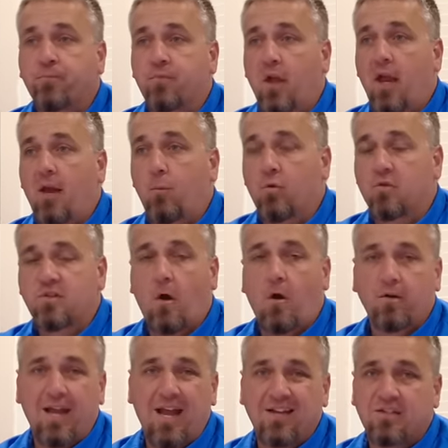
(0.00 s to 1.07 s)
And we'll
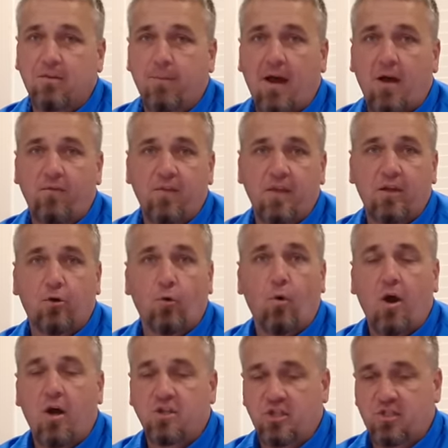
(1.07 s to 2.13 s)
talk next about the
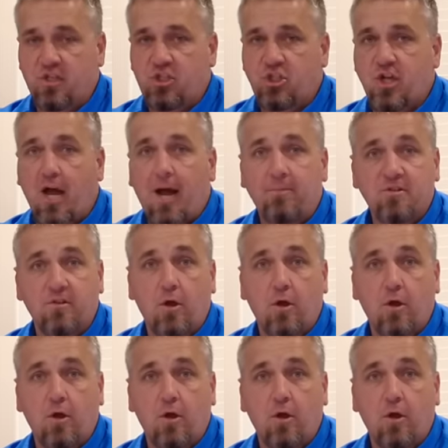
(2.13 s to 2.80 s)
garages and shops.